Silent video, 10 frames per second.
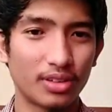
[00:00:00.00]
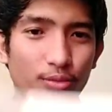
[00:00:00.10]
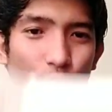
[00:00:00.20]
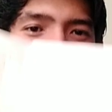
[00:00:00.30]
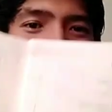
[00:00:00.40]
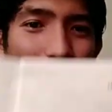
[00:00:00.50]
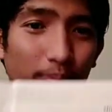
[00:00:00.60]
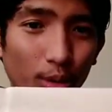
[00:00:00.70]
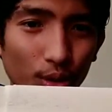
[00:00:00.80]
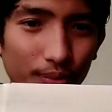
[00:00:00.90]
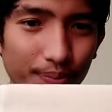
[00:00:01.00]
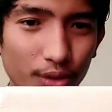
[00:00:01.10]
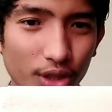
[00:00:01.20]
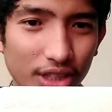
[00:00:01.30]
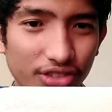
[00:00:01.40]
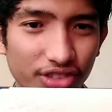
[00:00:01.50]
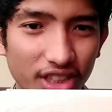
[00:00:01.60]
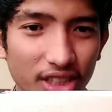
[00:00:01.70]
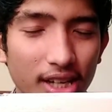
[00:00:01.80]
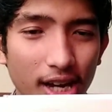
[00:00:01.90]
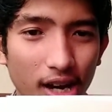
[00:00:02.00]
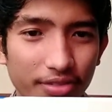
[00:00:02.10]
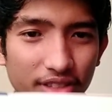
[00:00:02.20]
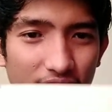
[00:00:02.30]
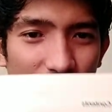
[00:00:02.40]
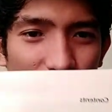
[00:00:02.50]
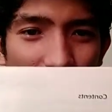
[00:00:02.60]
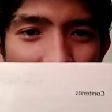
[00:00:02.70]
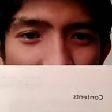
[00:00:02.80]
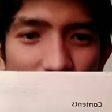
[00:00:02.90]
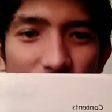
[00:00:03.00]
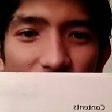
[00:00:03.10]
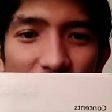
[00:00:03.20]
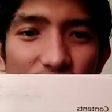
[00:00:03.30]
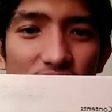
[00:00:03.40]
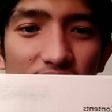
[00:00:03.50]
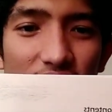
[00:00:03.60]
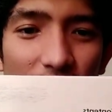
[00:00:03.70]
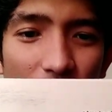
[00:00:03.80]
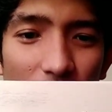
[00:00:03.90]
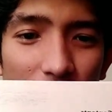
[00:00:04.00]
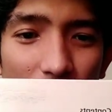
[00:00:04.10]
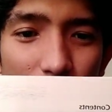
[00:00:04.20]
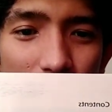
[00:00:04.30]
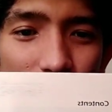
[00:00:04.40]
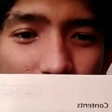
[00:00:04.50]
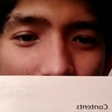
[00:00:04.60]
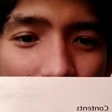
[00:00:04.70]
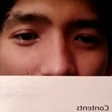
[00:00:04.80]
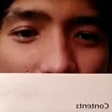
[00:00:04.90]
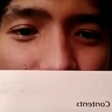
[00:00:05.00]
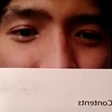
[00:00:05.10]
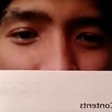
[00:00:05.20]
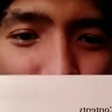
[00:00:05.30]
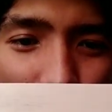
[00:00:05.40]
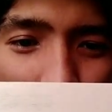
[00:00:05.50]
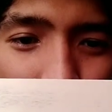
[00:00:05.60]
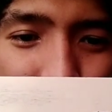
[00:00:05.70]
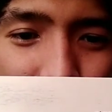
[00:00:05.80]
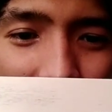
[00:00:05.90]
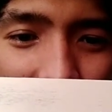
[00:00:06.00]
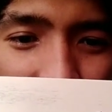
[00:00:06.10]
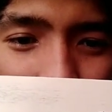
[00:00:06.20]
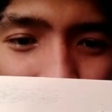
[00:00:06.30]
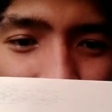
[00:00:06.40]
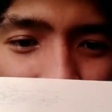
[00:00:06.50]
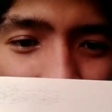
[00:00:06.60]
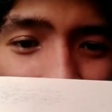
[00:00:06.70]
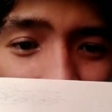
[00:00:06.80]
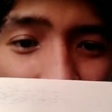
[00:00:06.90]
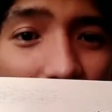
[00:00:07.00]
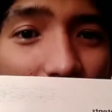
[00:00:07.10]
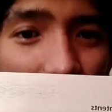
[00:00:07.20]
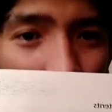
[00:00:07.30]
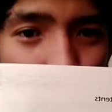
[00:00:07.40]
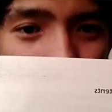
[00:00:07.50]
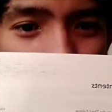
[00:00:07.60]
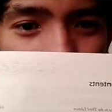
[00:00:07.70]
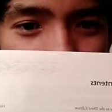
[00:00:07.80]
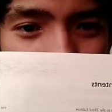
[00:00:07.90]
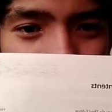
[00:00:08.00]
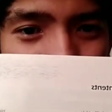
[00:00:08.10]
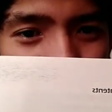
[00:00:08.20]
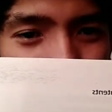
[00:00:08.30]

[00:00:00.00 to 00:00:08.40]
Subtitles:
For example, you can see after the introduction section there is the discussion of realism and liberalism.